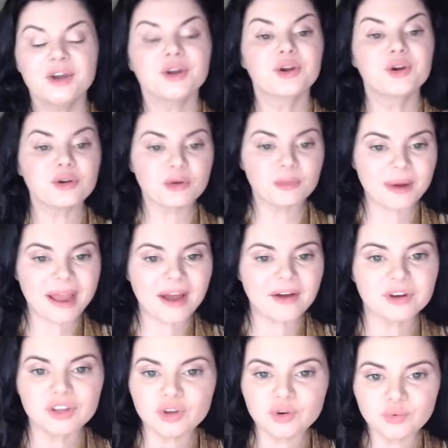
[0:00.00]
Cooter
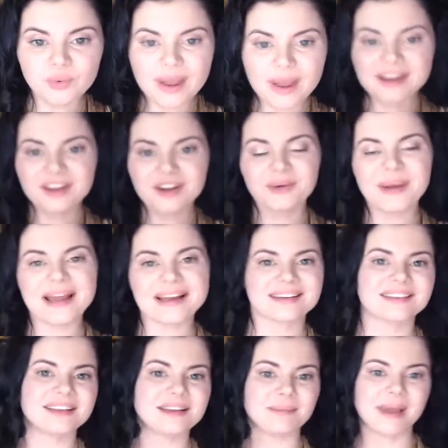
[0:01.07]
Brown, you read
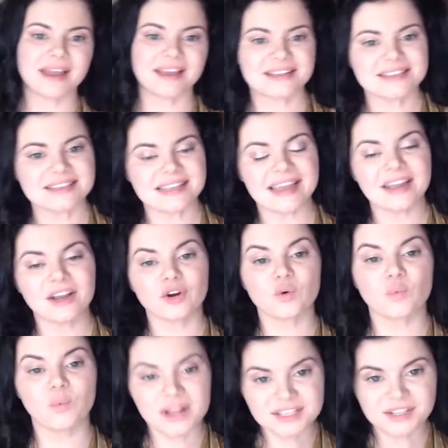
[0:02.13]
correctly. Megan Slinkard
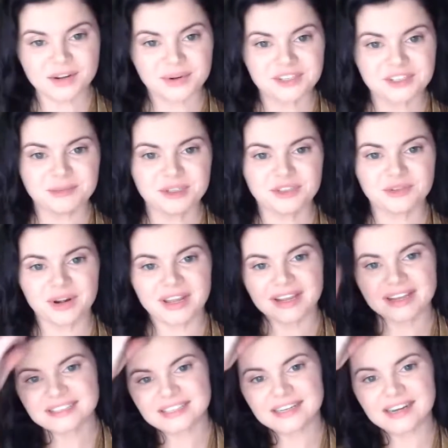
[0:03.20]
was going to be joining
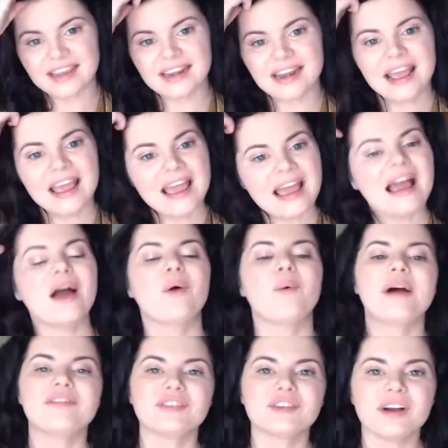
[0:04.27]
us tonight.
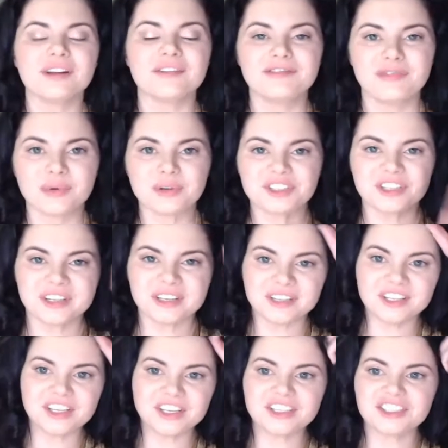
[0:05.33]
However,
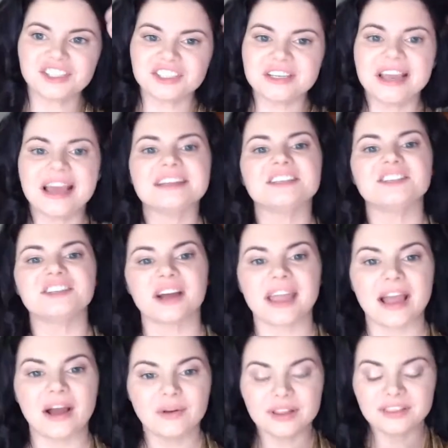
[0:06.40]
unfortunately, she had to duck
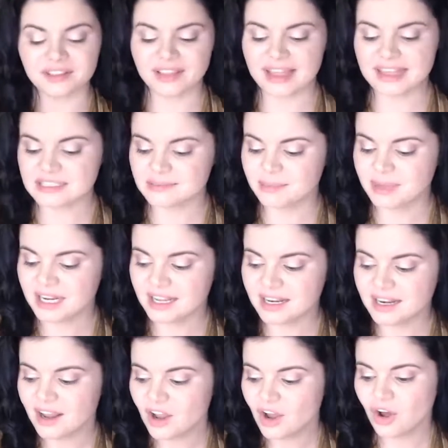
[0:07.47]
out at the last minute.
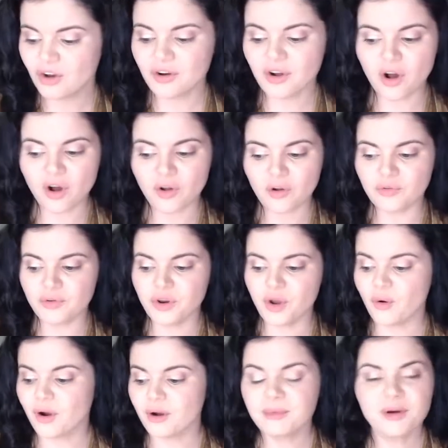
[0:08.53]
No
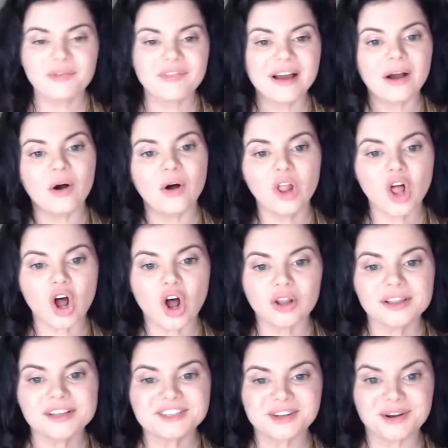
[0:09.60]
harm, no foul.
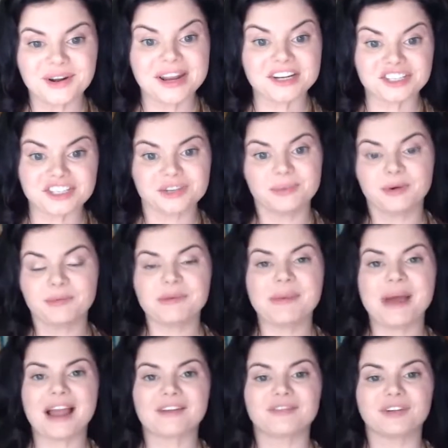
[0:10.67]
All is good, and she will be
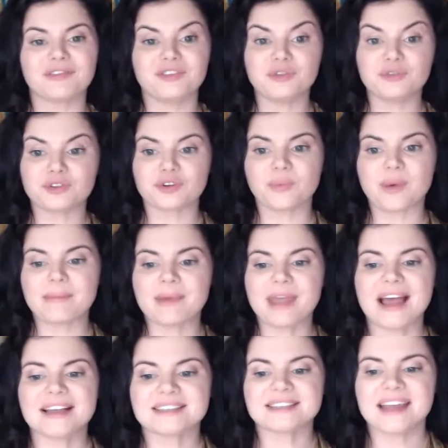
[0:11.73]
back for a future
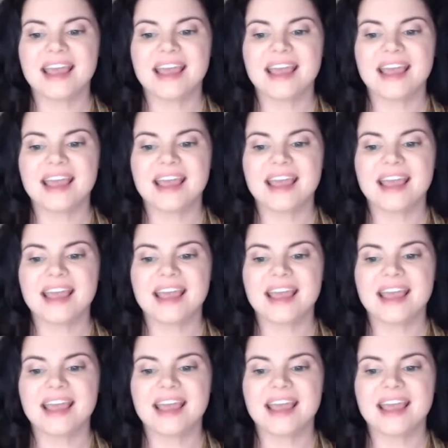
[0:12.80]
webcast.